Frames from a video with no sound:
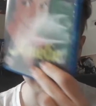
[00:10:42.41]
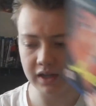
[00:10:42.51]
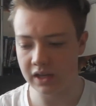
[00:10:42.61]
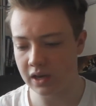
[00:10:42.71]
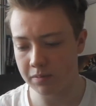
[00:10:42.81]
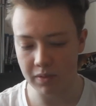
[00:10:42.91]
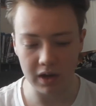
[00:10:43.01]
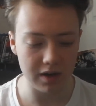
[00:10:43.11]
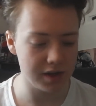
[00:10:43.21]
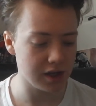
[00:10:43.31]
it yet,
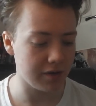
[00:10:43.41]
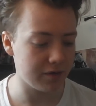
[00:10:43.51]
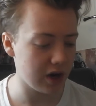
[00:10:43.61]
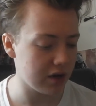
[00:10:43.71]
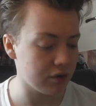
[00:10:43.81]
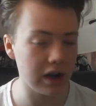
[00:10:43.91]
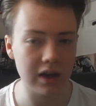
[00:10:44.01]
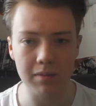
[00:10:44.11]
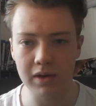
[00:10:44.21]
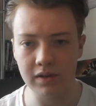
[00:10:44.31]
but a friend
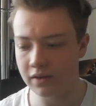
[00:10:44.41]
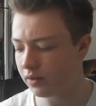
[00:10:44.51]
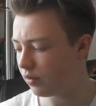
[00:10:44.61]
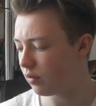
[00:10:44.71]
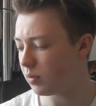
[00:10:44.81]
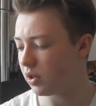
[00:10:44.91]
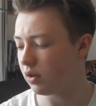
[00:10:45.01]
recommended it to me.